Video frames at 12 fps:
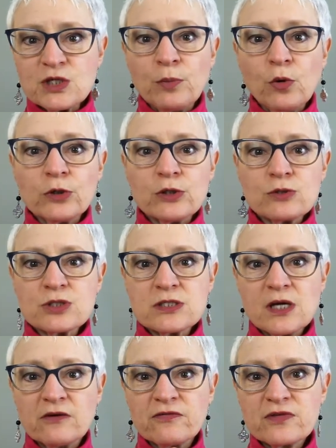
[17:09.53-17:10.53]
pull
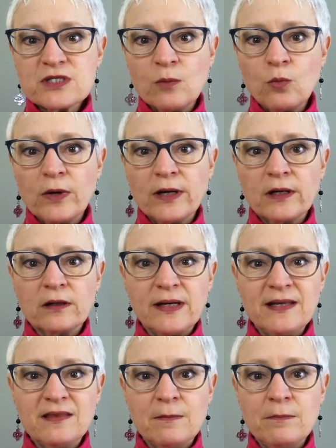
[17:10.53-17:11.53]
yourself somewhere
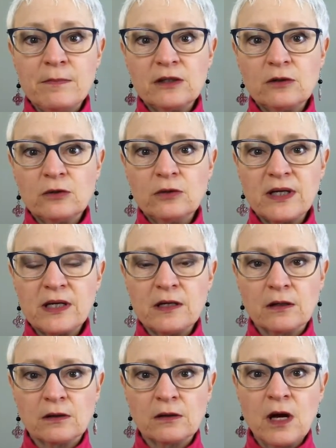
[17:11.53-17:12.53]
in the middle
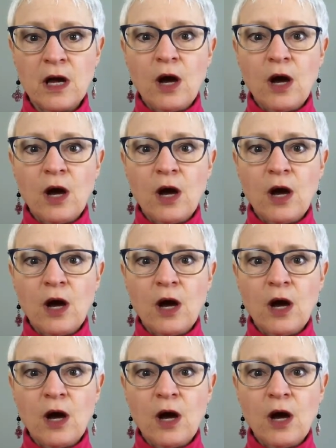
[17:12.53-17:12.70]
here,